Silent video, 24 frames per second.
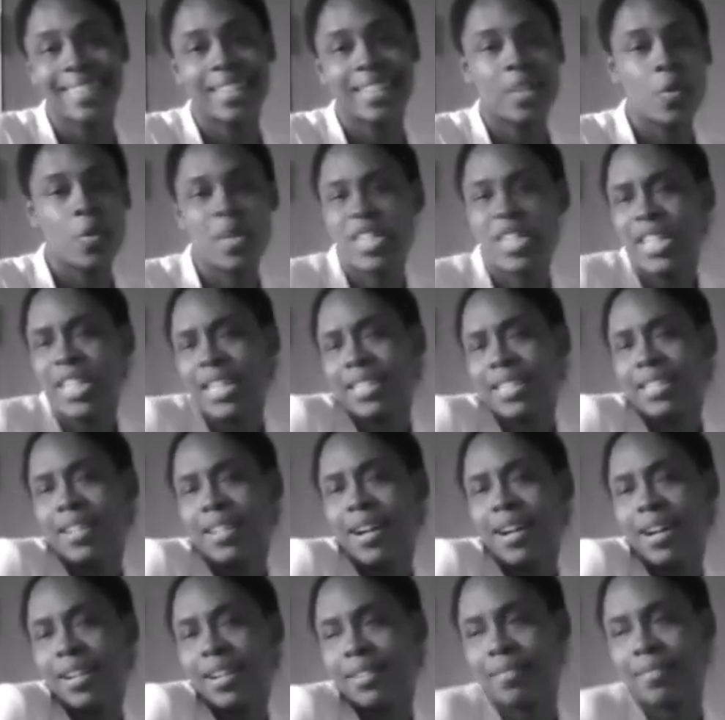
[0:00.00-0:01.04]
well, she's
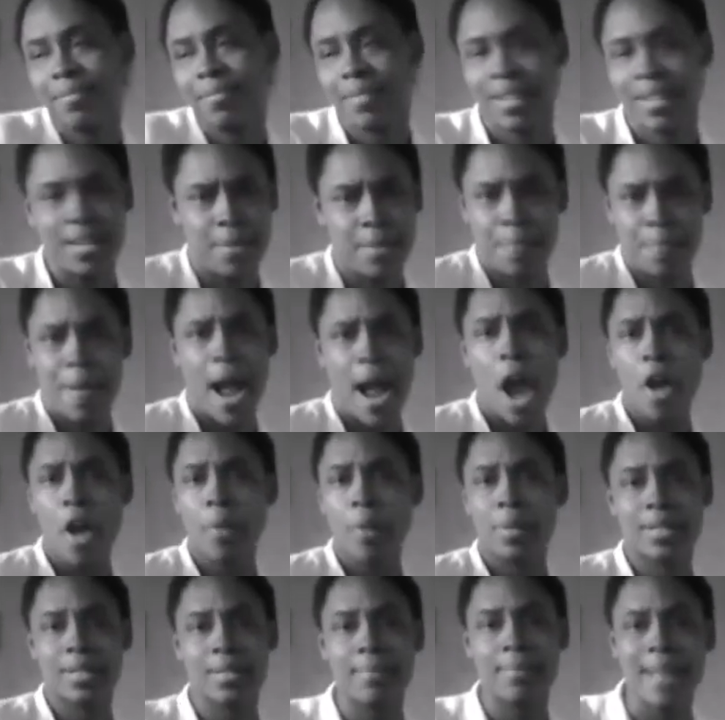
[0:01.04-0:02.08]
not
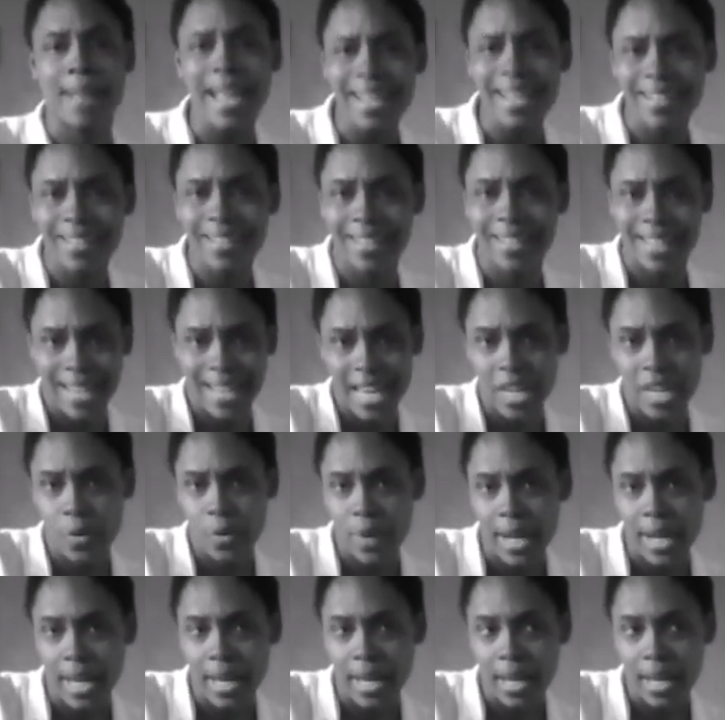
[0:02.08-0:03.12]
comparable to Michael in any
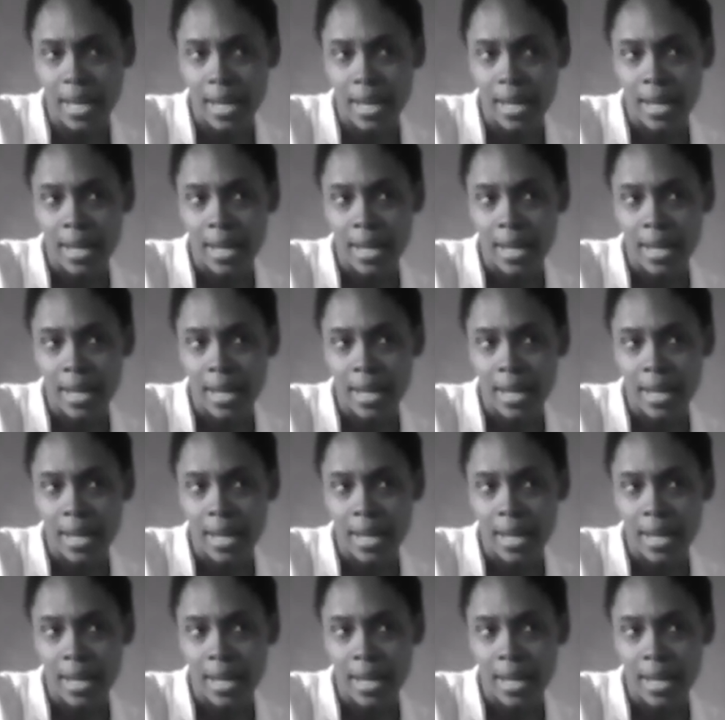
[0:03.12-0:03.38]
way.